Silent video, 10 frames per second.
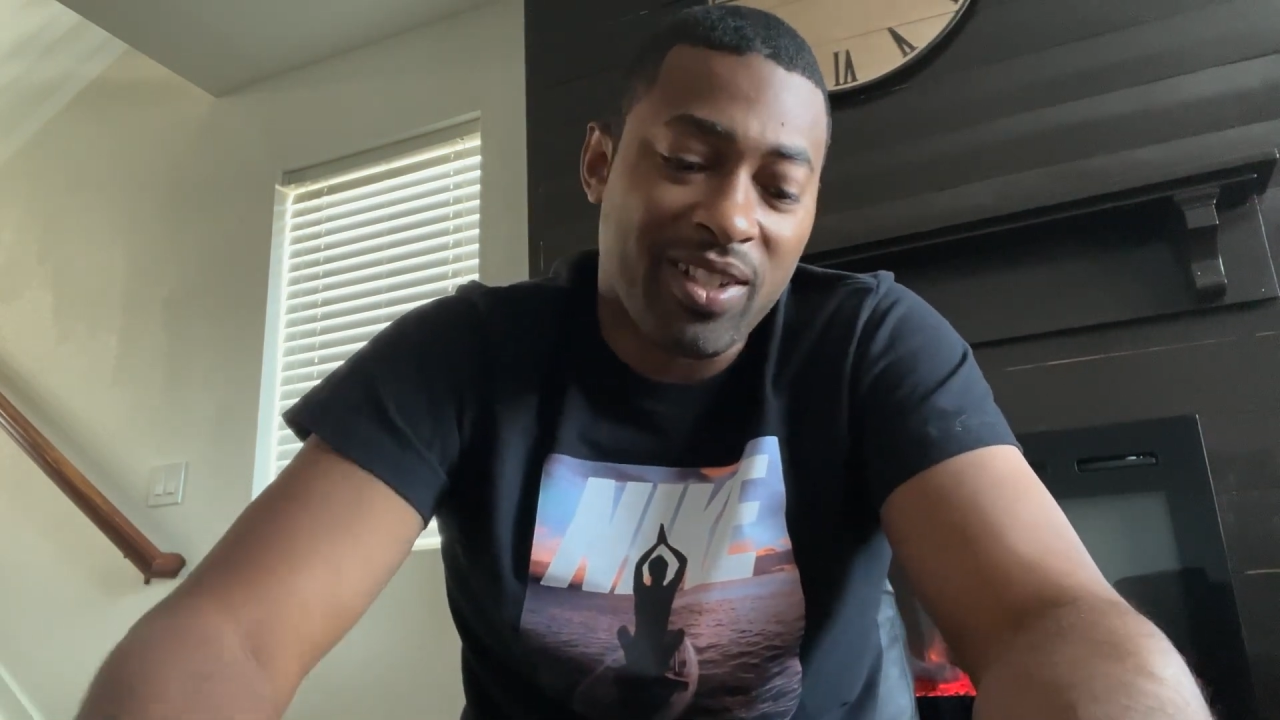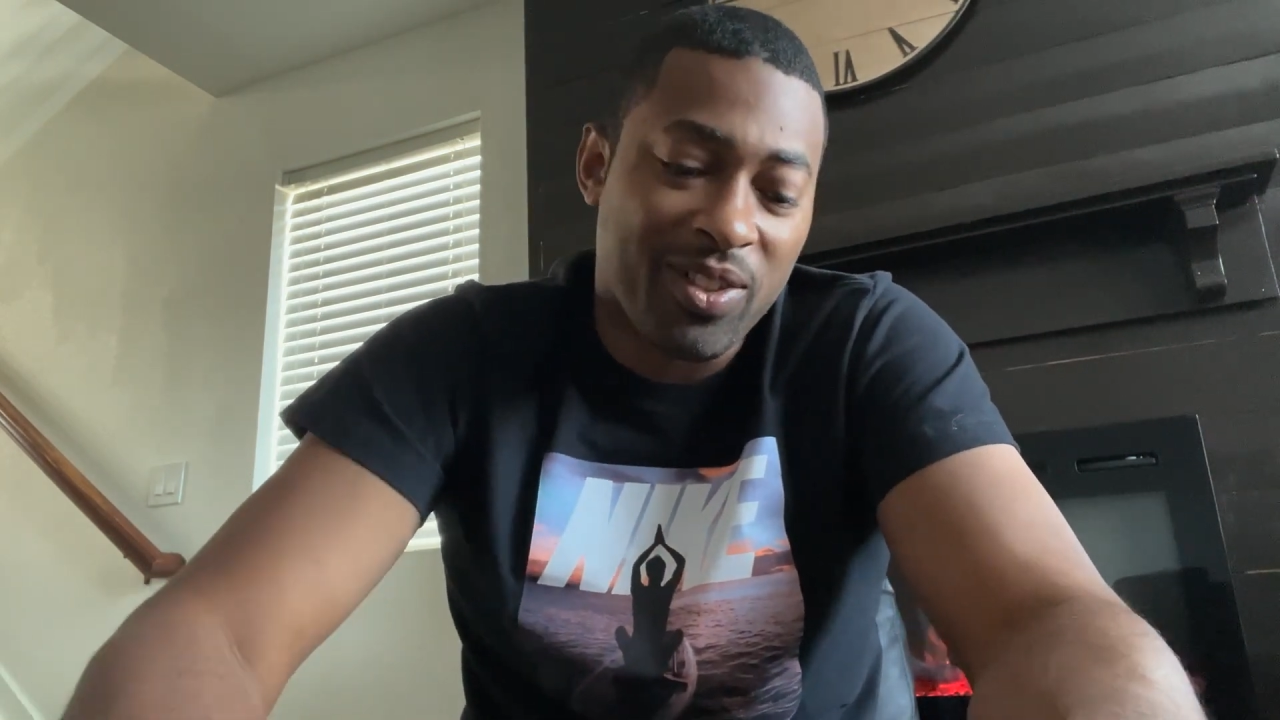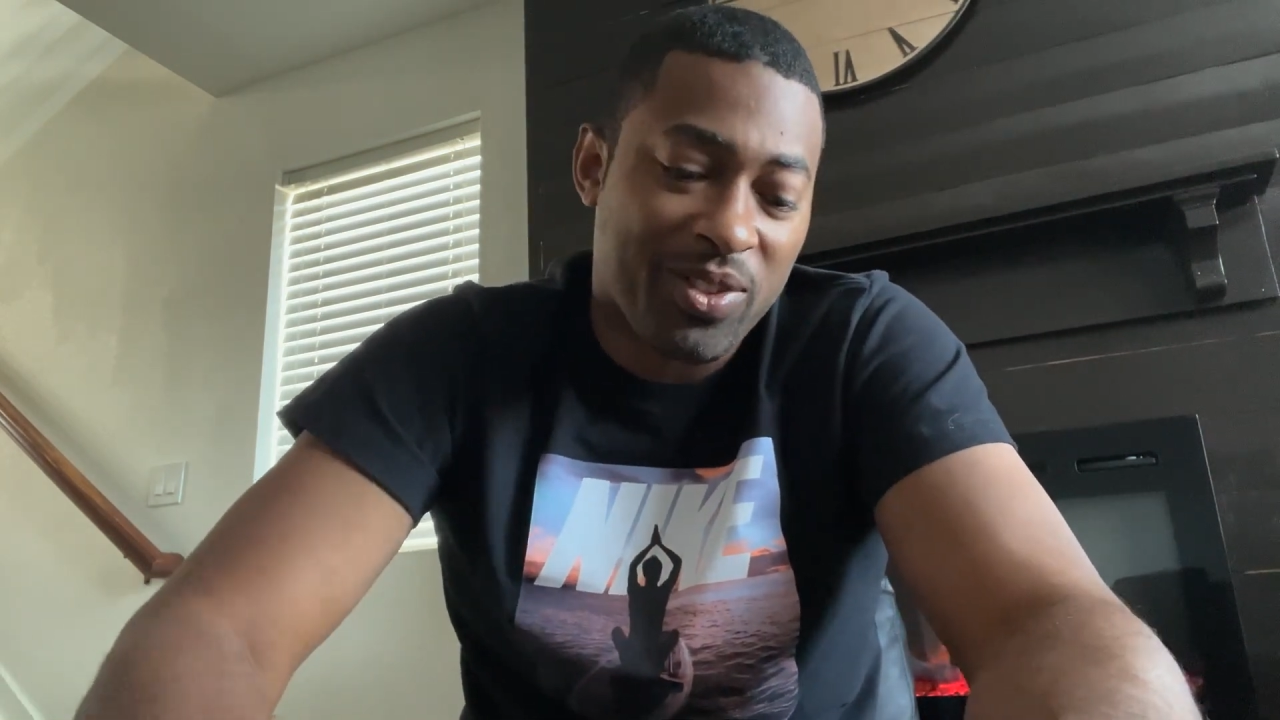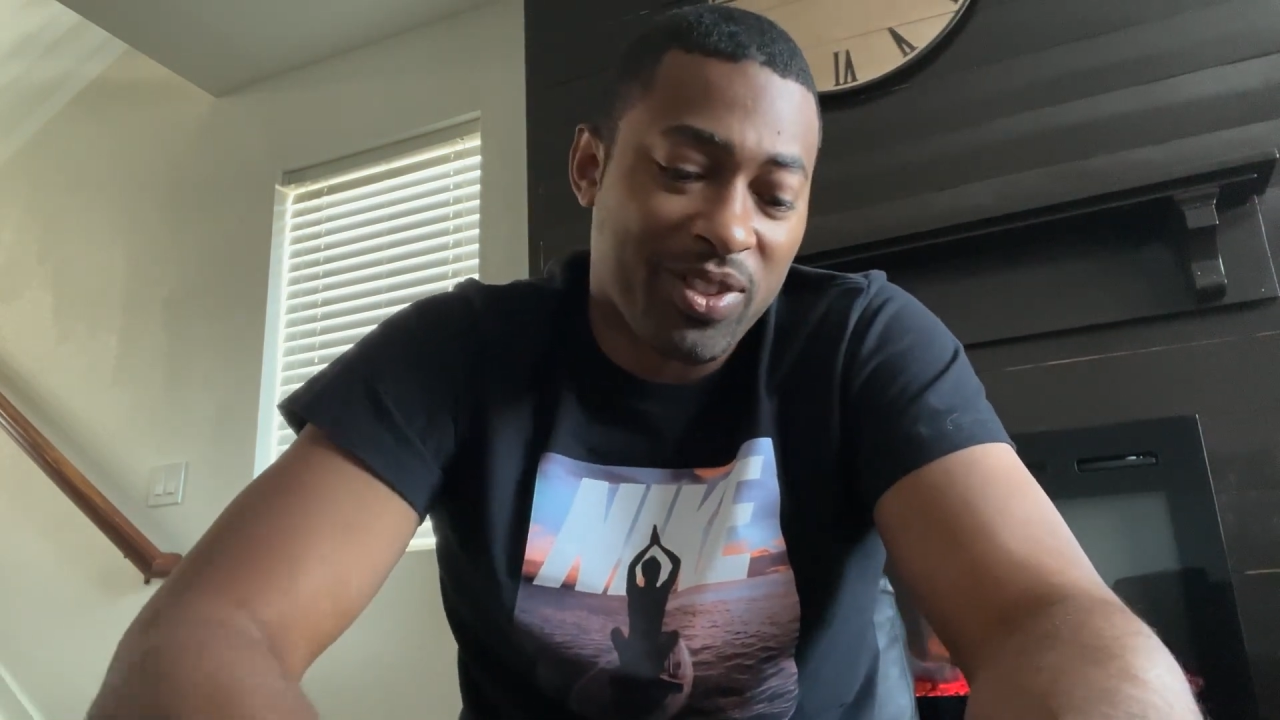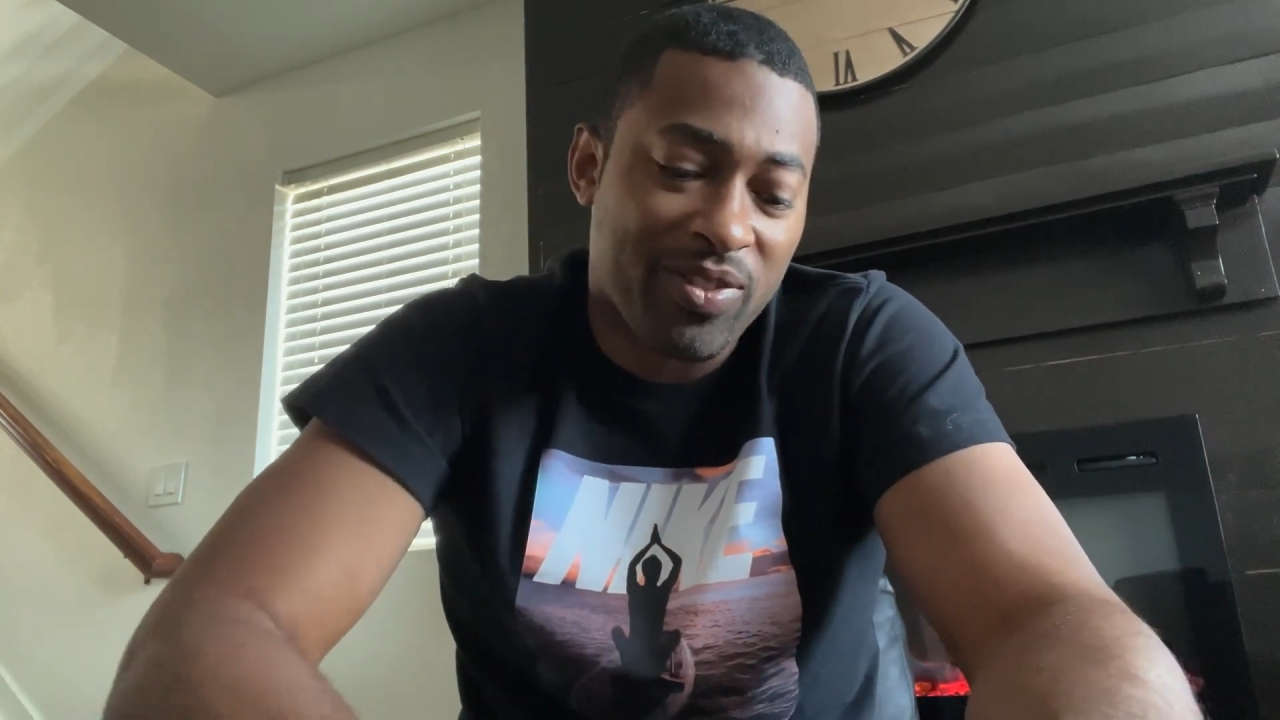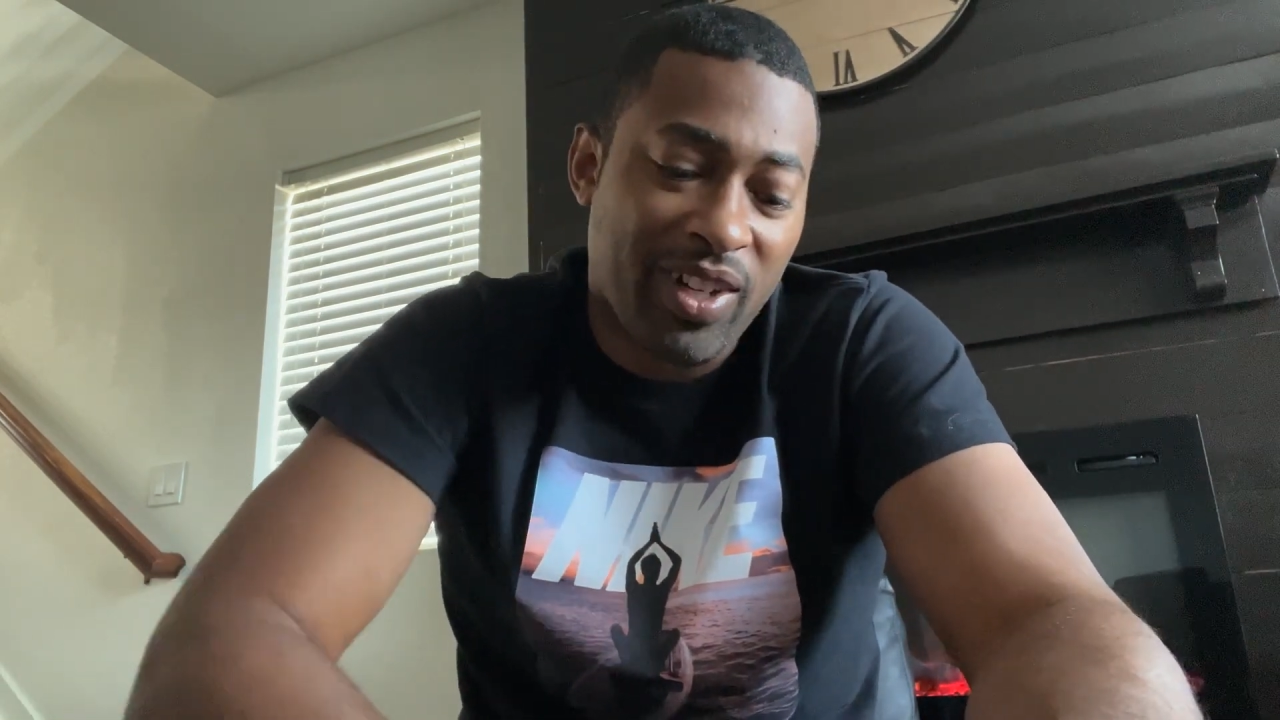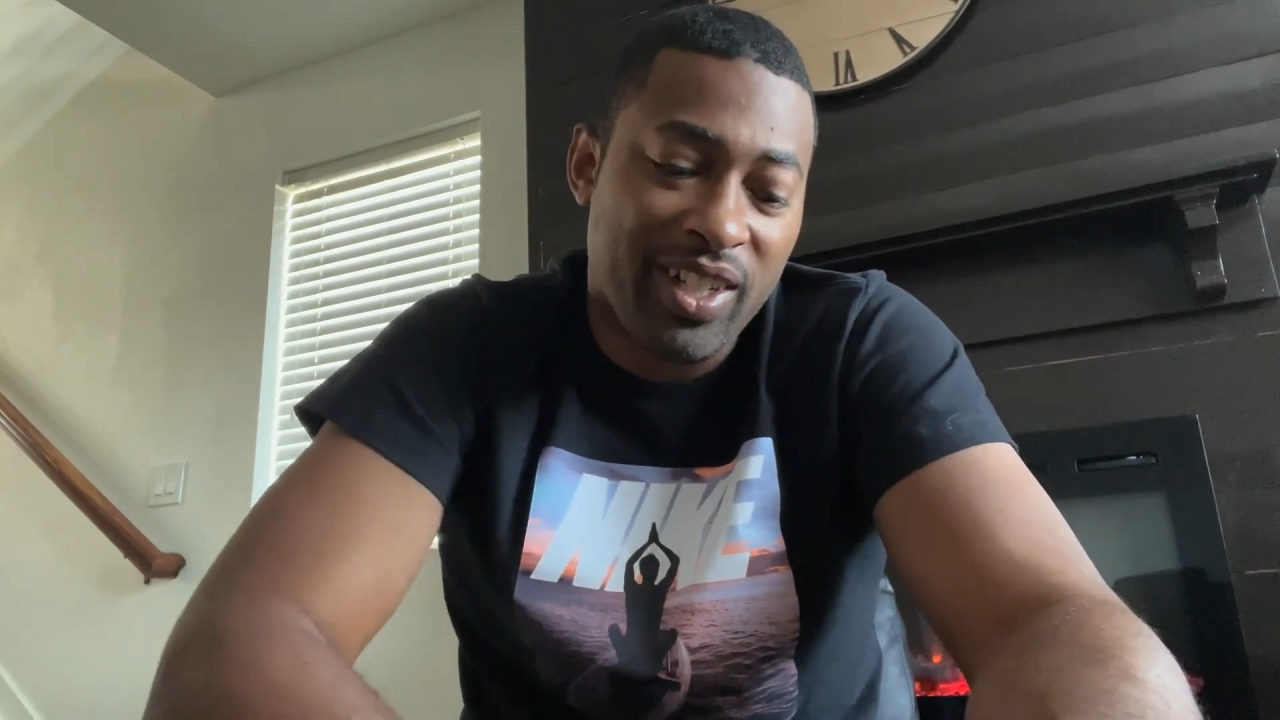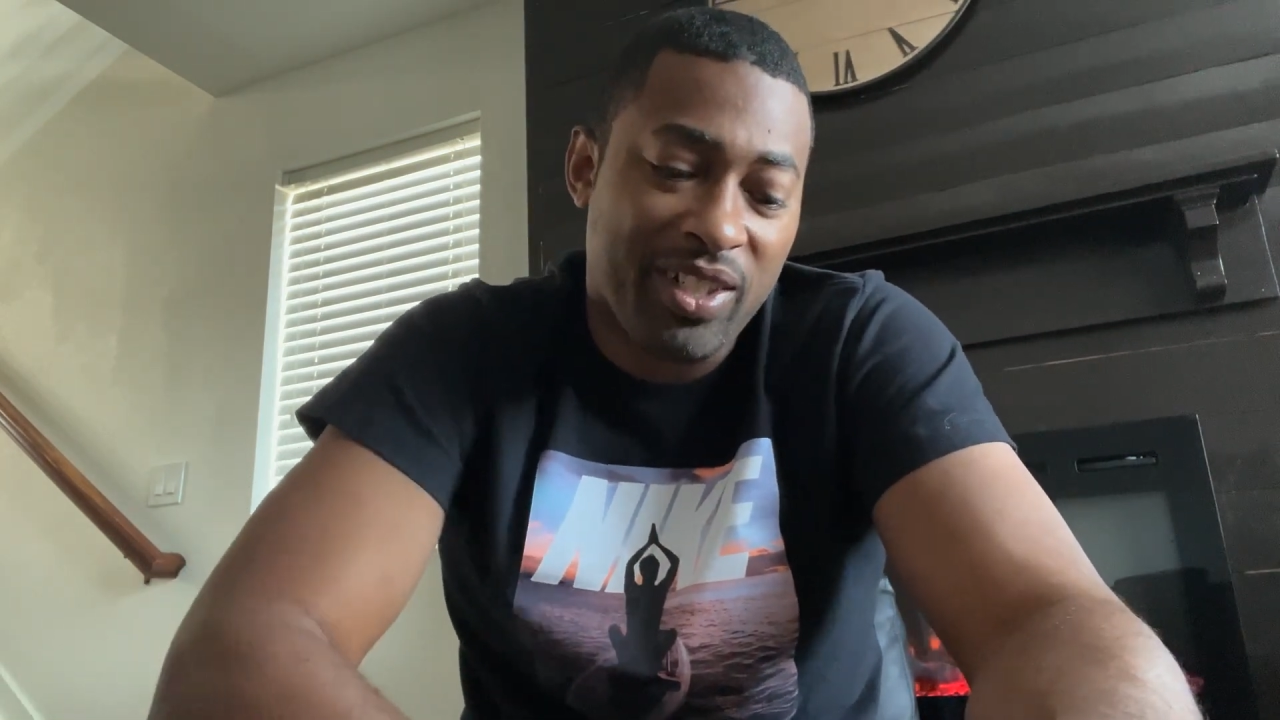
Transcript: culture is very